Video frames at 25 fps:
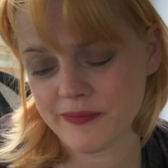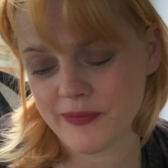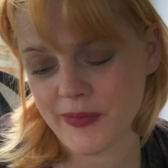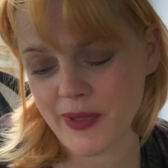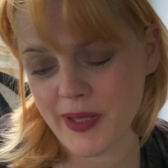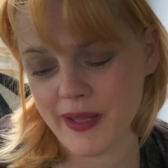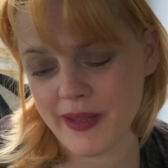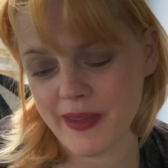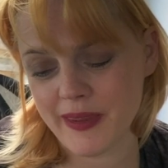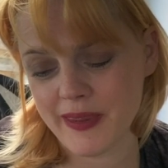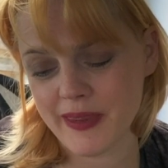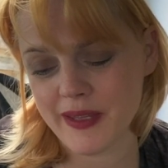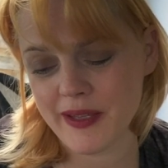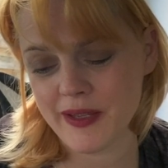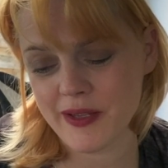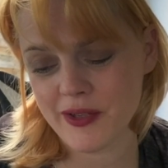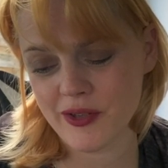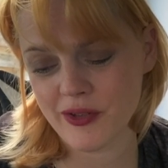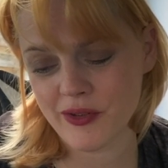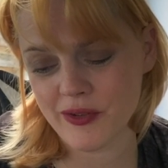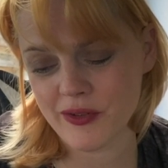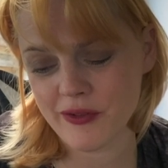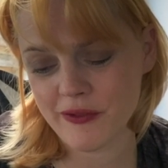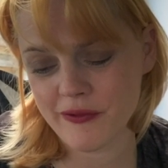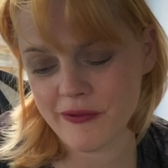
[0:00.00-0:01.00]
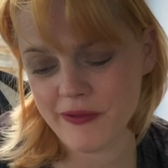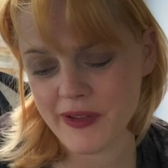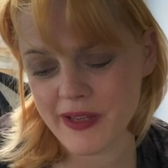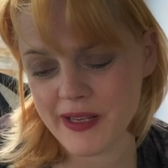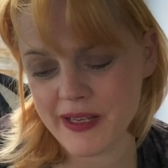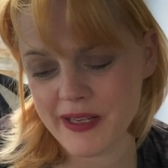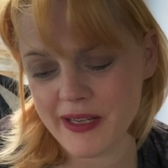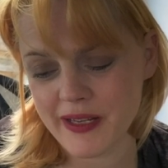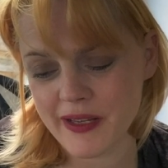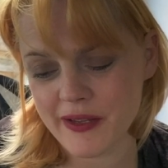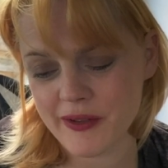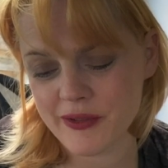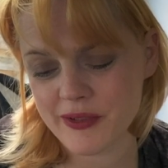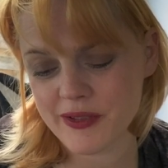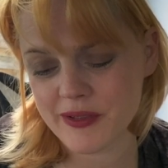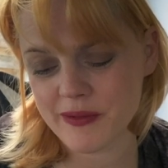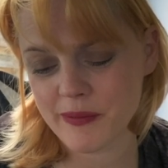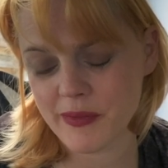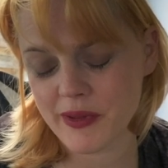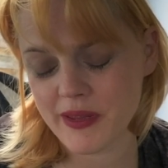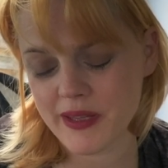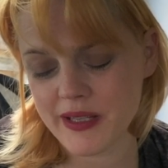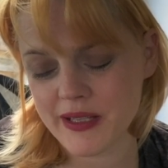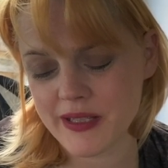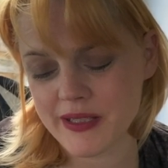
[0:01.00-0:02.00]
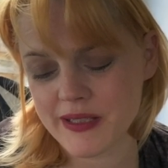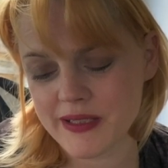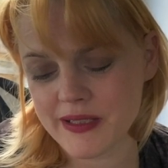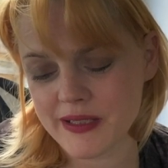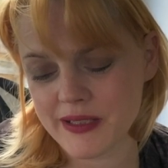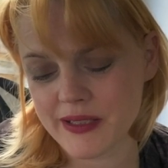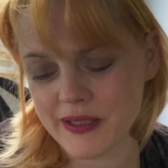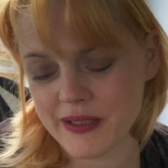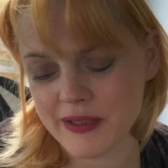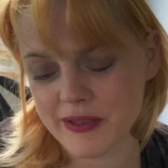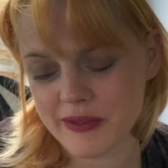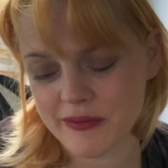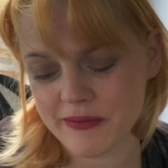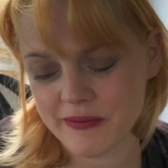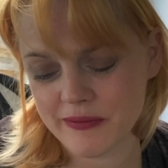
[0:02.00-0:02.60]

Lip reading: I think you're gonna find out some things that